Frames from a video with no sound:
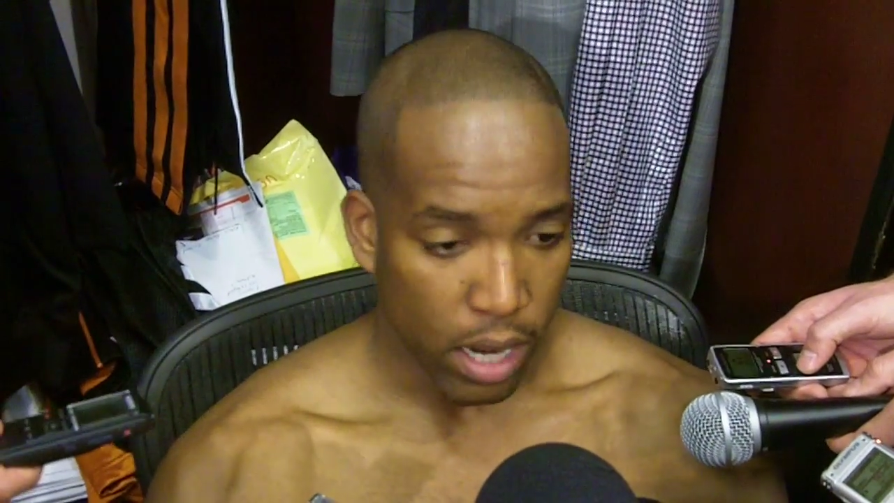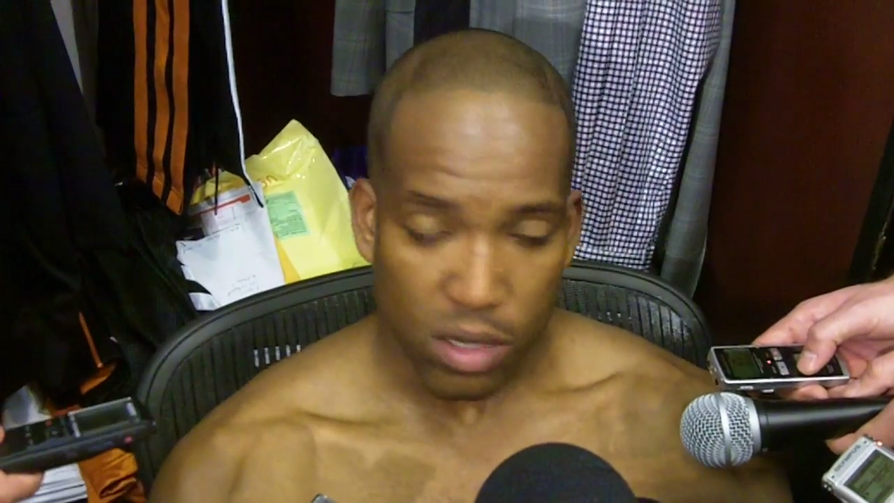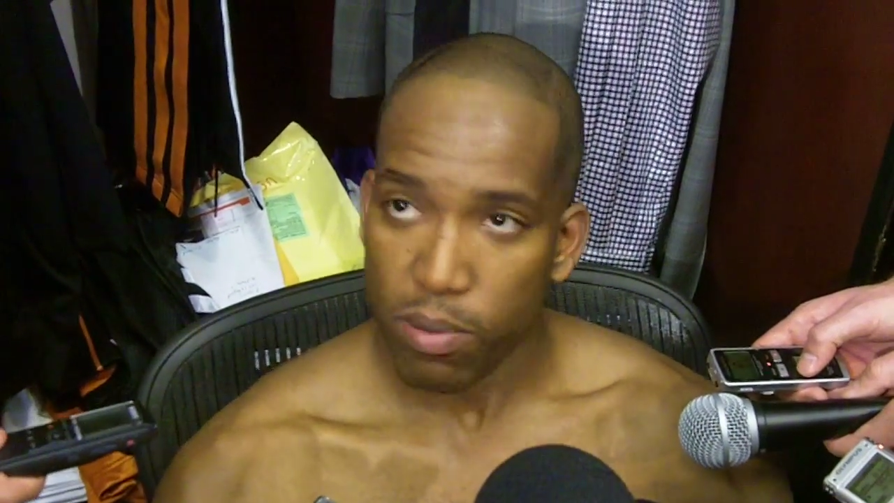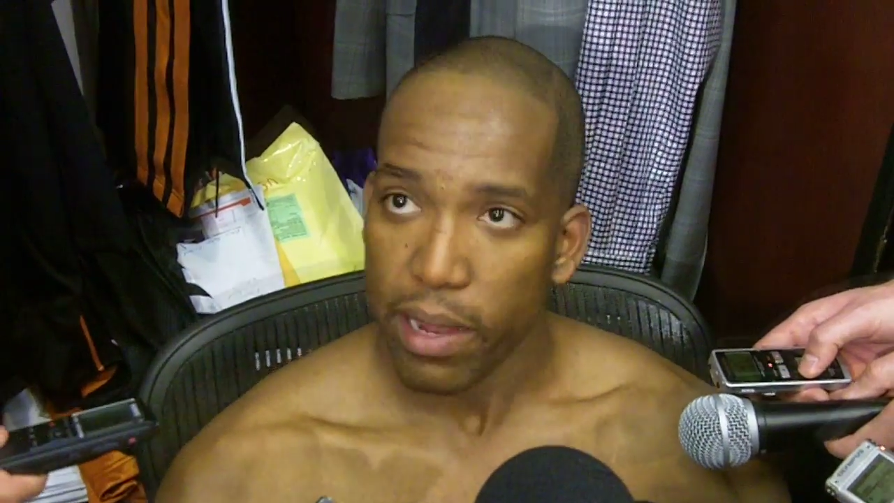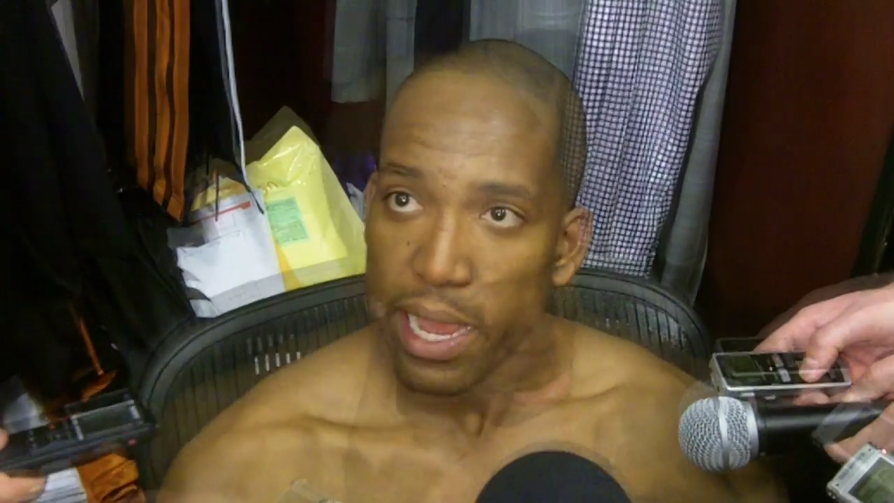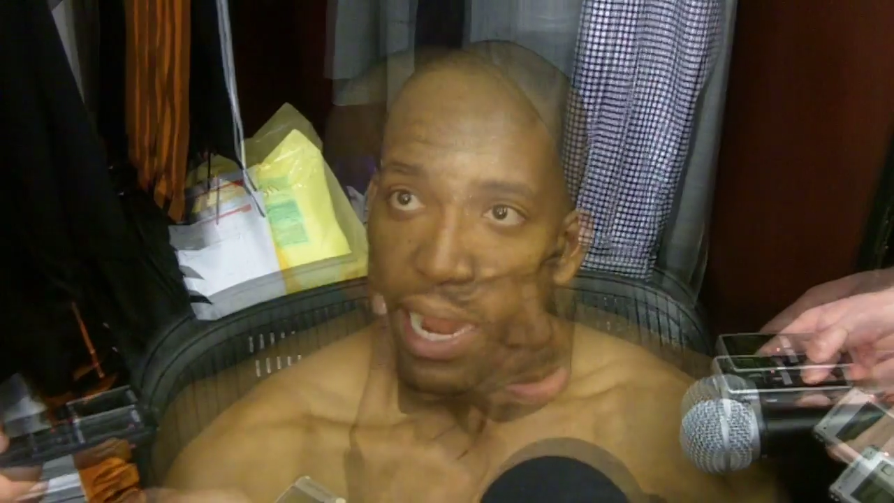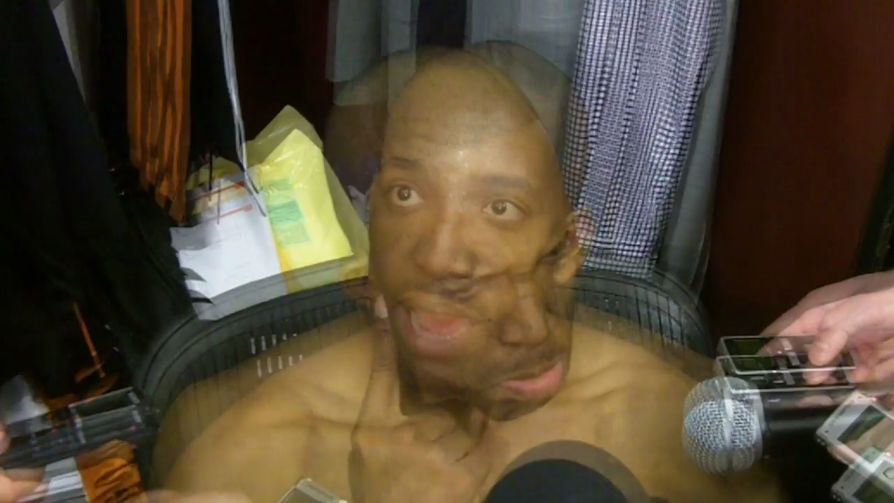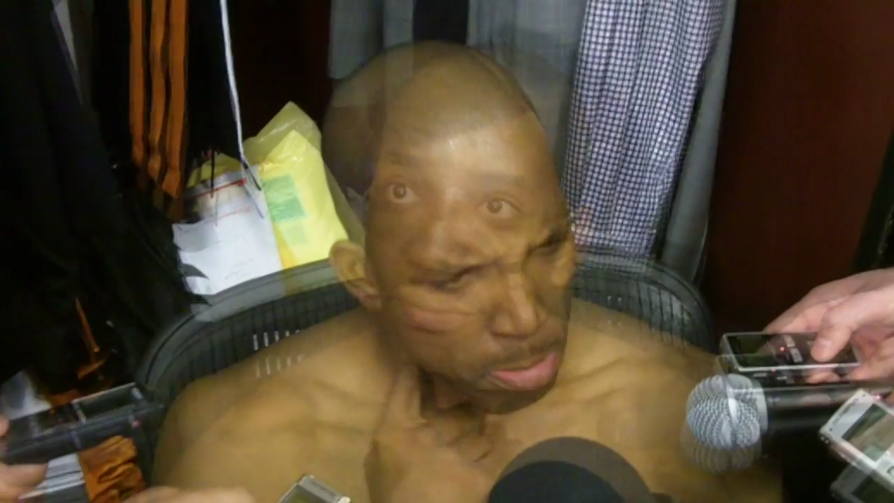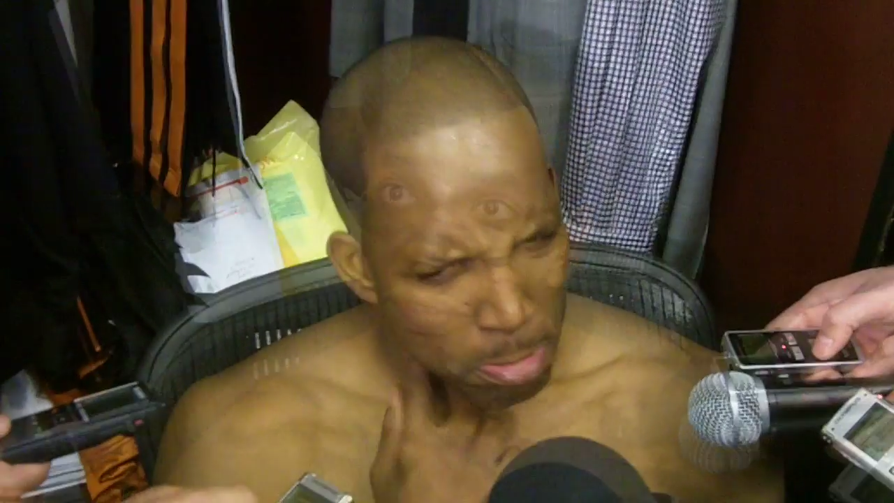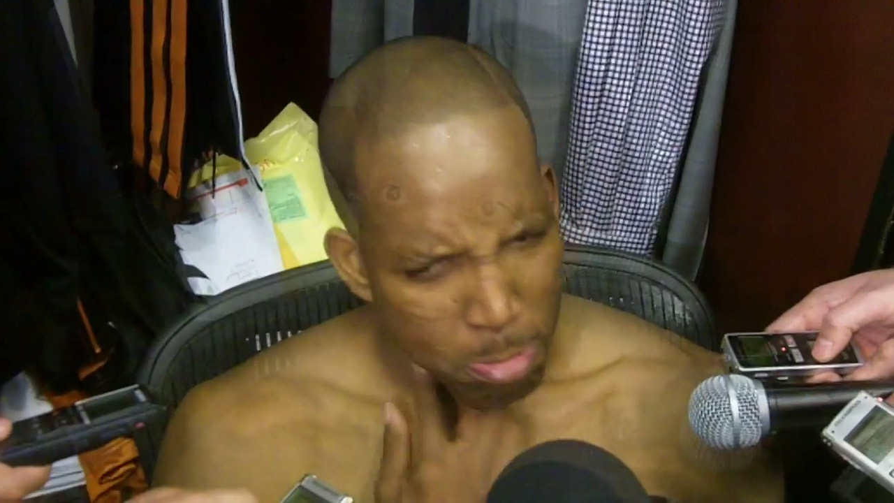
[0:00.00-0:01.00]
and just playing and
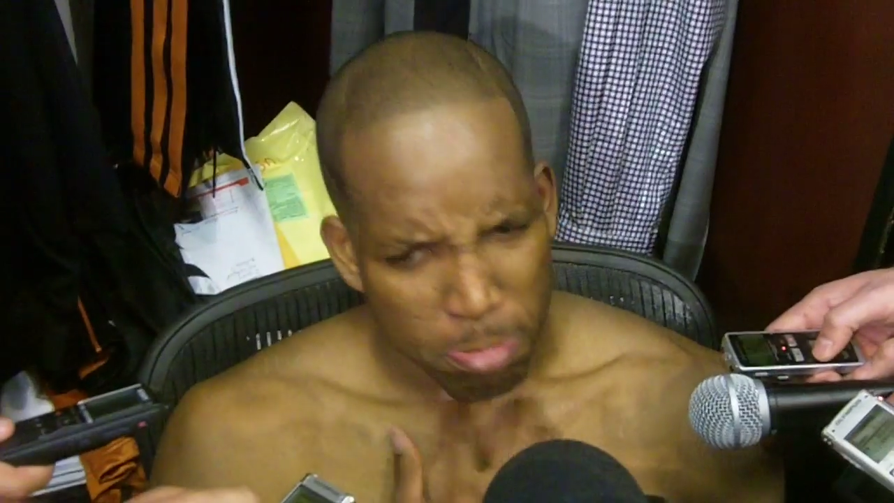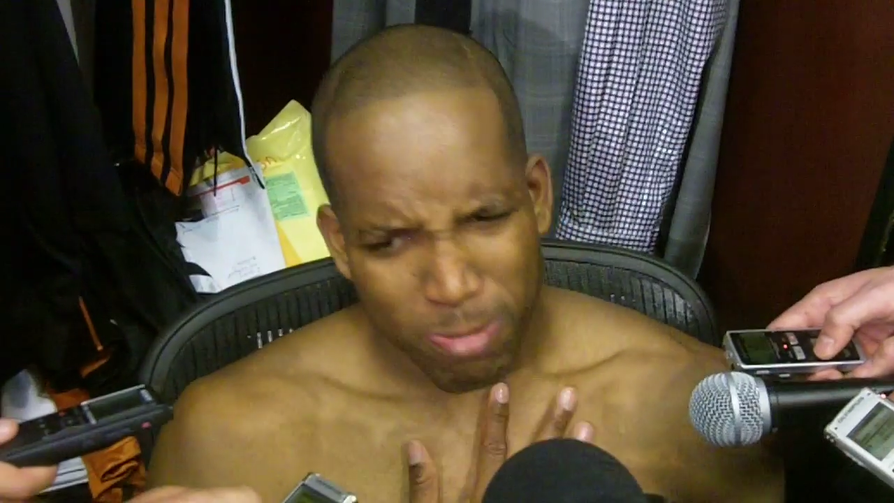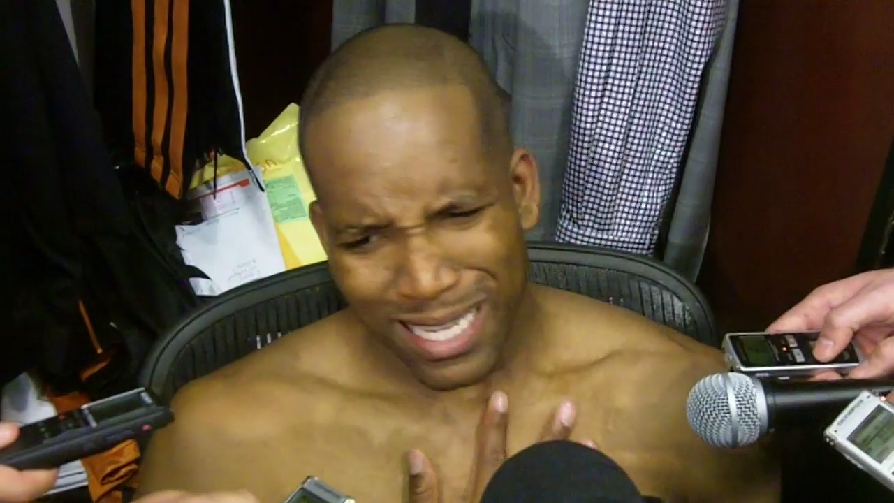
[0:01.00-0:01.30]
having fun.